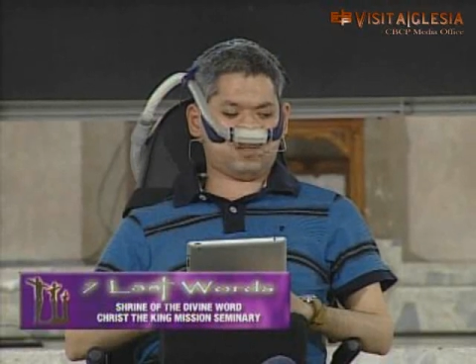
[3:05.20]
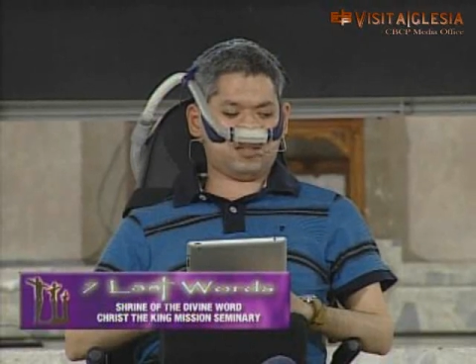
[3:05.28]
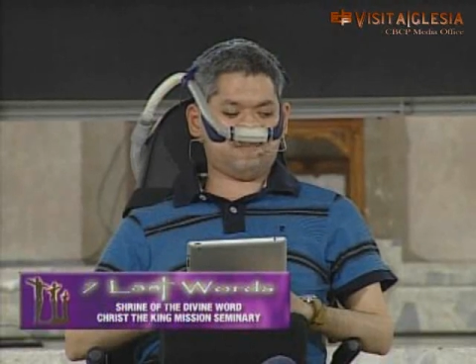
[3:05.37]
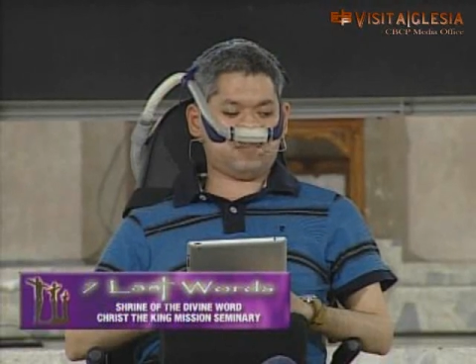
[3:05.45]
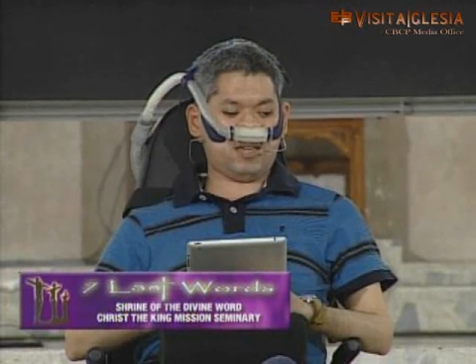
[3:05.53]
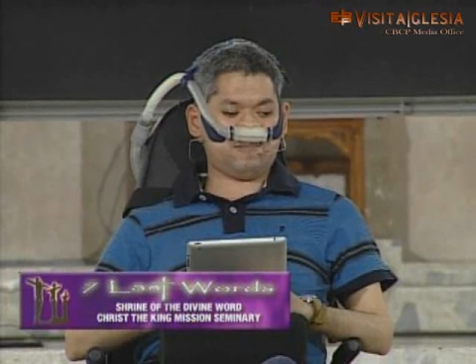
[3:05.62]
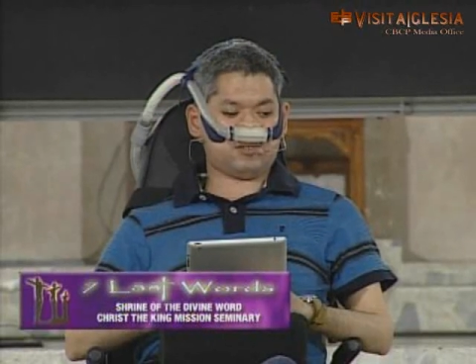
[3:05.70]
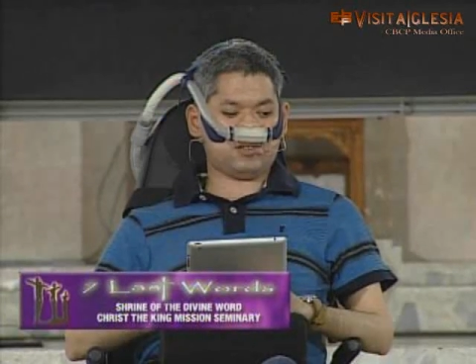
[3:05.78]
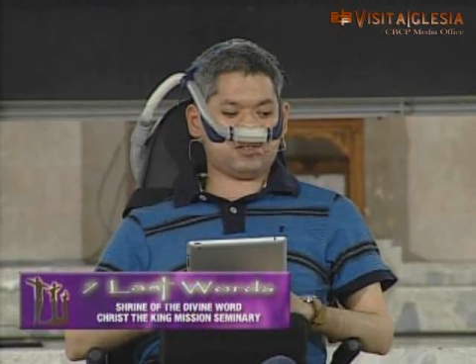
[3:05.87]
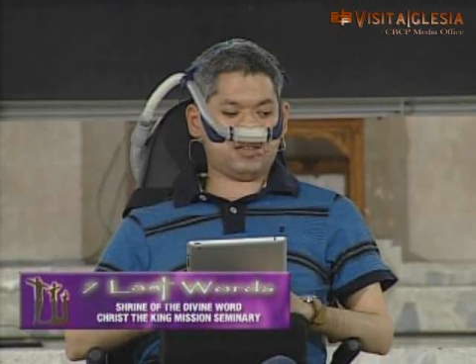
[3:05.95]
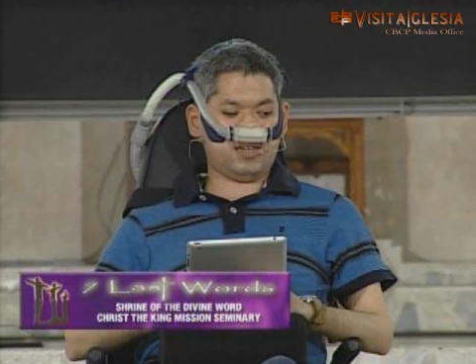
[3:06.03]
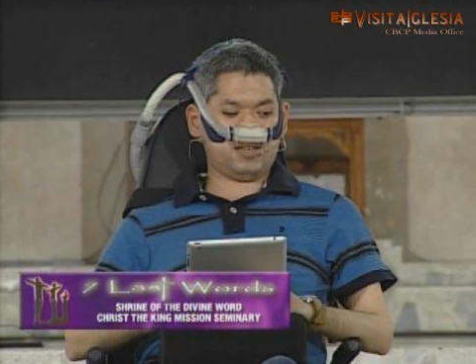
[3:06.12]

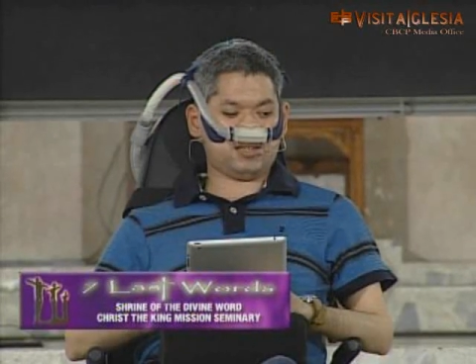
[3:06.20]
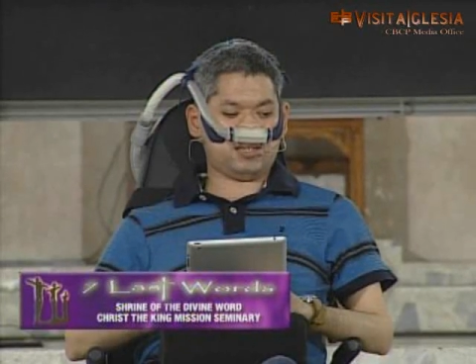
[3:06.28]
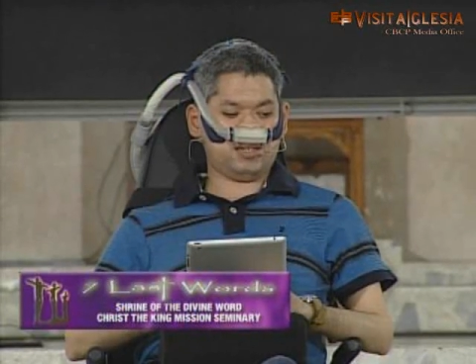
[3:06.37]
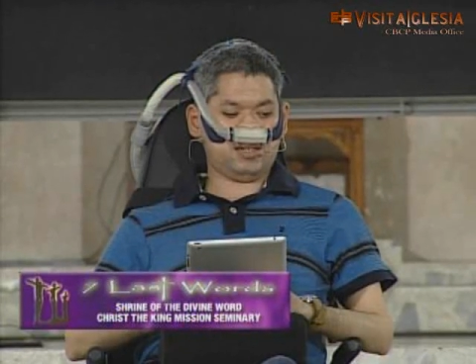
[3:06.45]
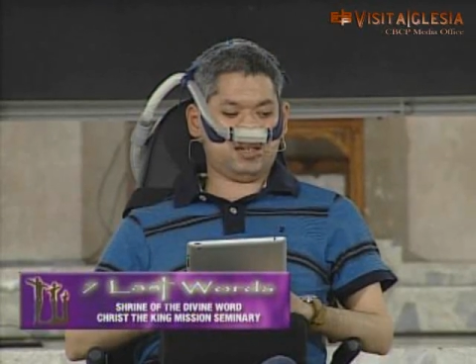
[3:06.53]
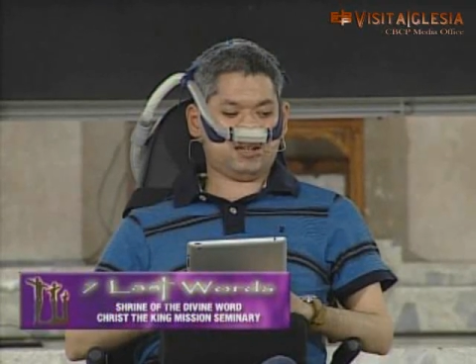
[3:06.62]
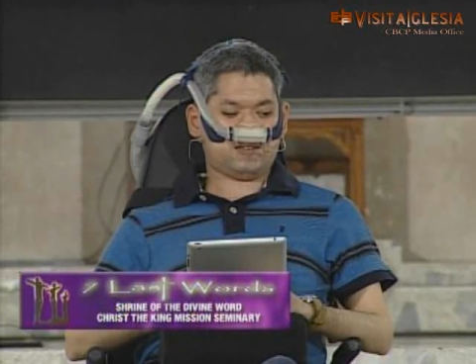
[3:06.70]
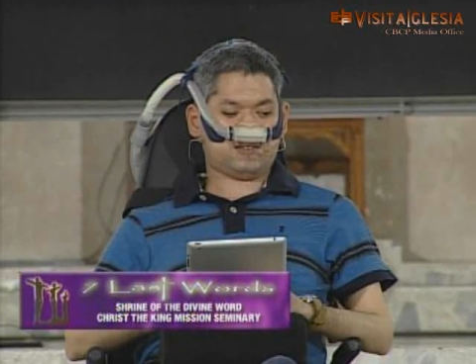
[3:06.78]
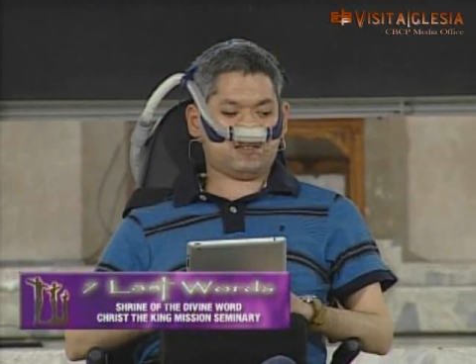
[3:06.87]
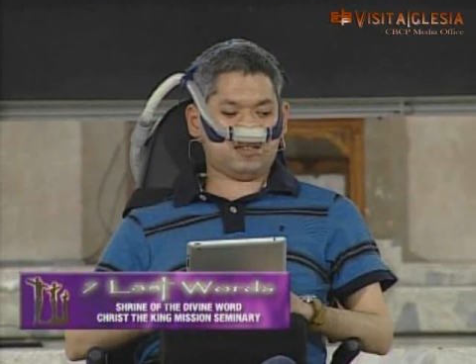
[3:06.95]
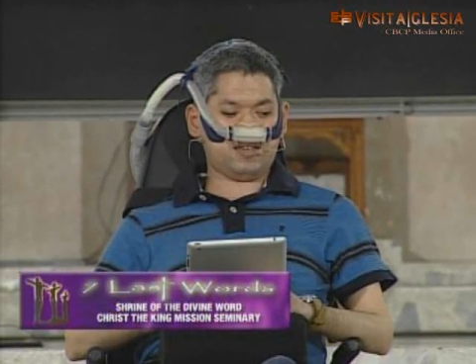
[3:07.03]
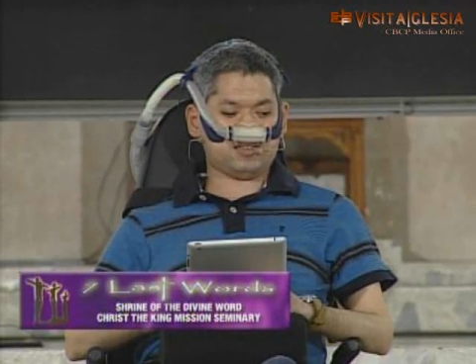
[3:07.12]
Sometimes society
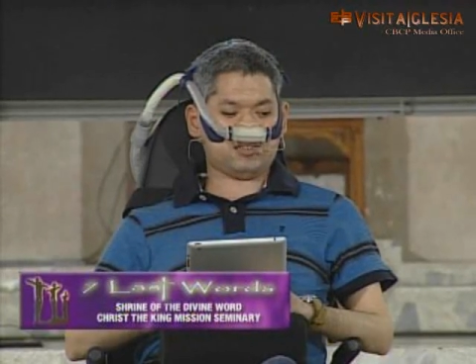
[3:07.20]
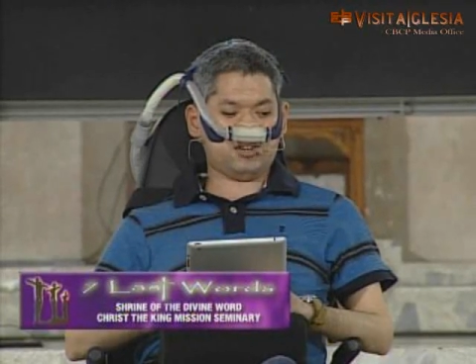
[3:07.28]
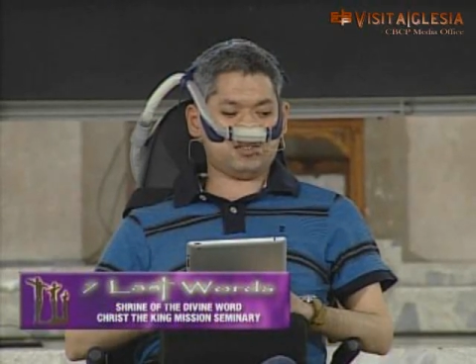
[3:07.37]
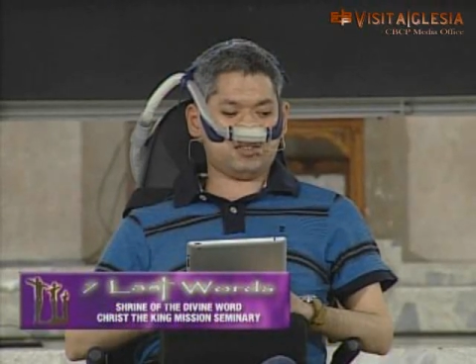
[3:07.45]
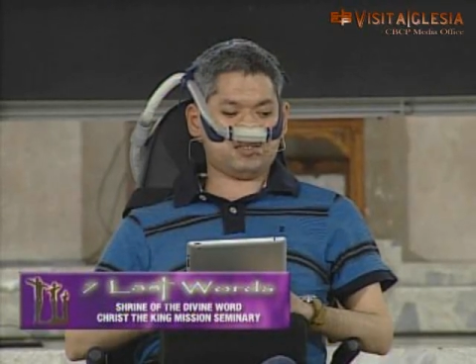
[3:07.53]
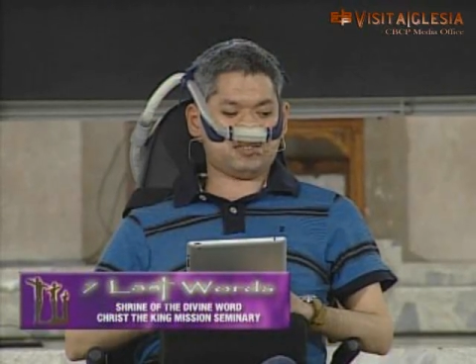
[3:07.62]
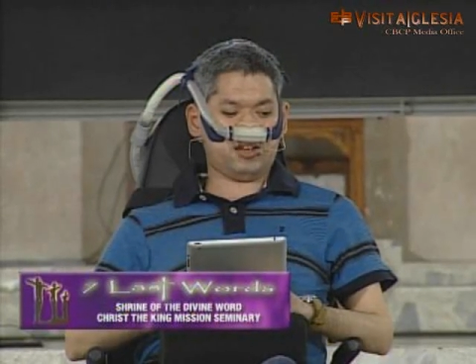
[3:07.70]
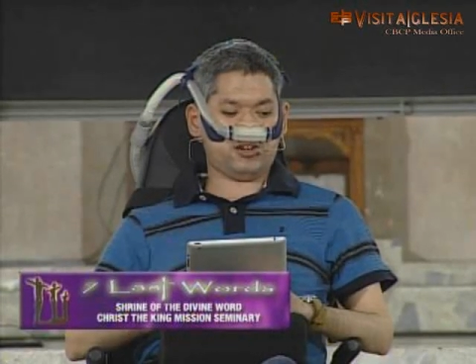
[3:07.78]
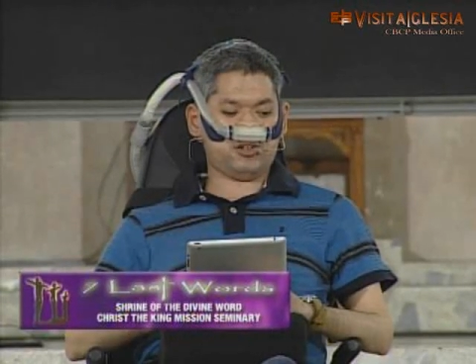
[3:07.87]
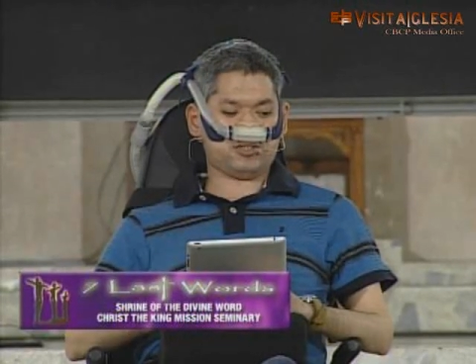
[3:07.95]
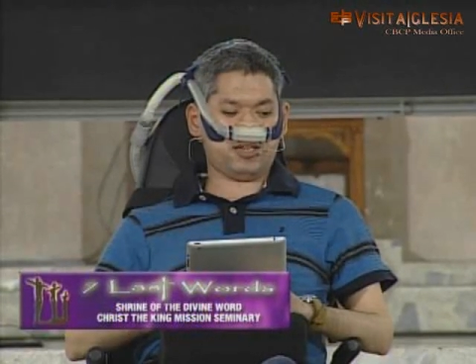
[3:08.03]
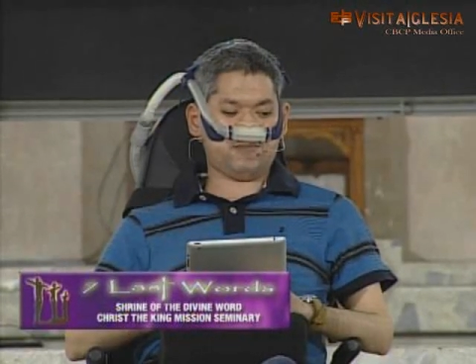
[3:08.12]
has certain
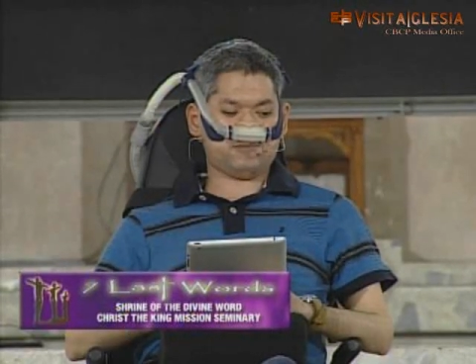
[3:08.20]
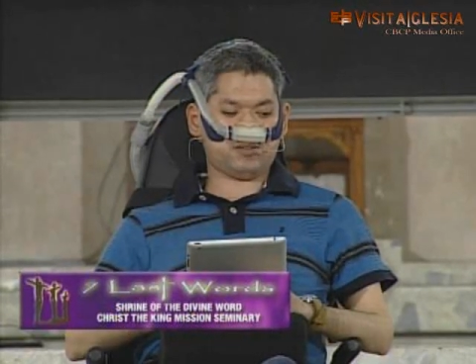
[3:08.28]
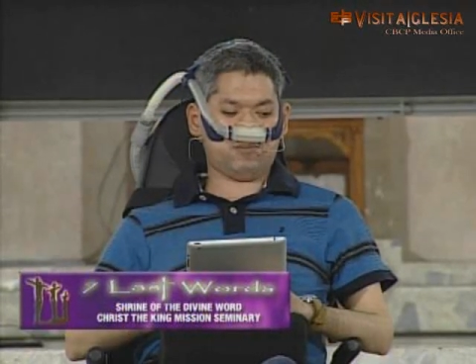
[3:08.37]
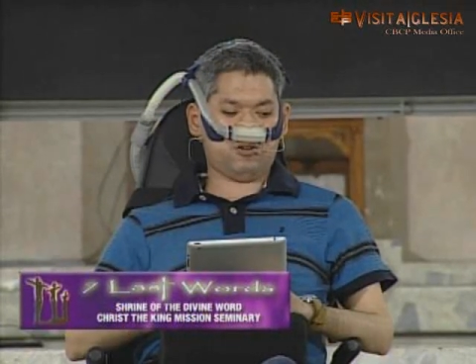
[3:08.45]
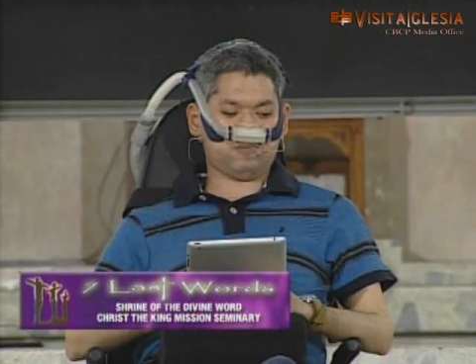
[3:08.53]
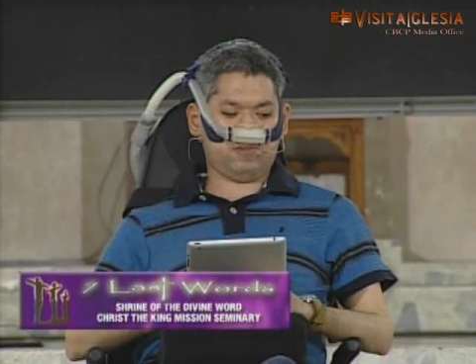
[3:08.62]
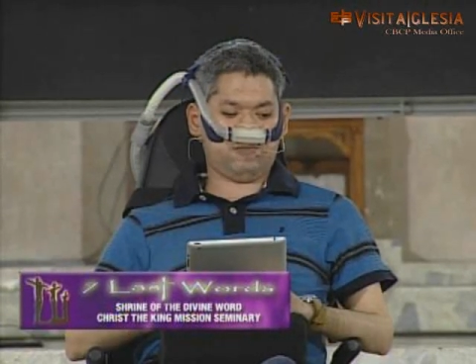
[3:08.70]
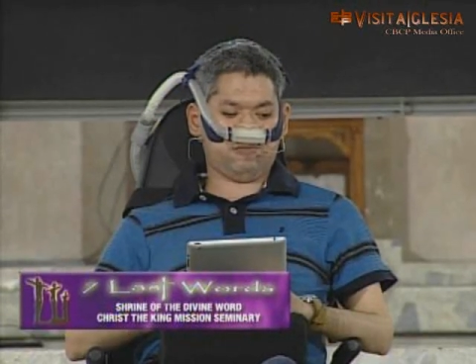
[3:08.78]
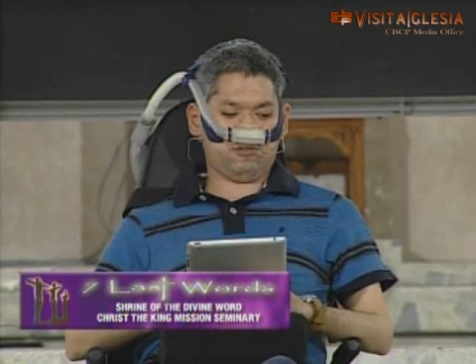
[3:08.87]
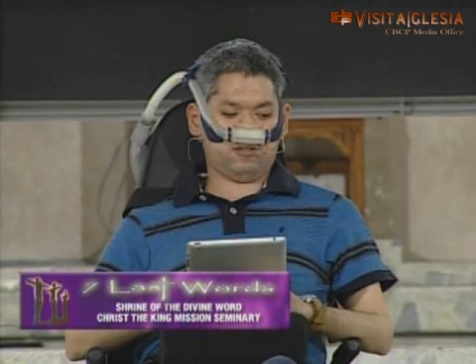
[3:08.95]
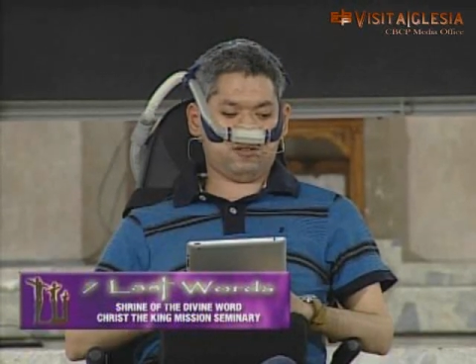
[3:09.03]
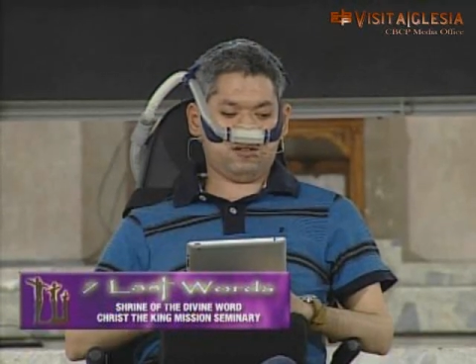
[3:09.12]
stereotypes about
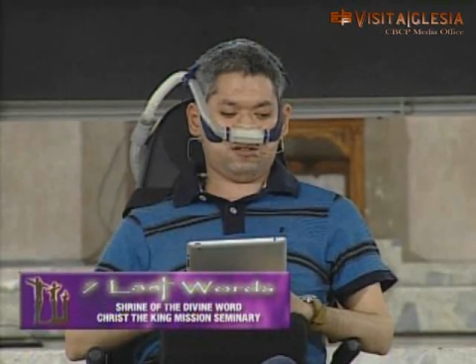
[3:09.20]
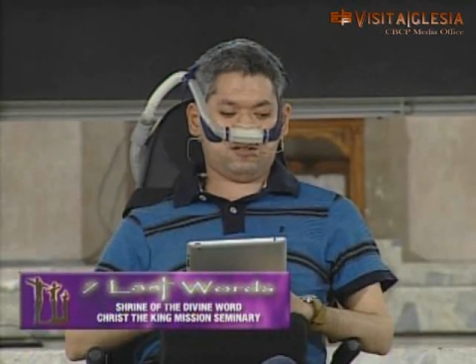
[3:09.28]
people.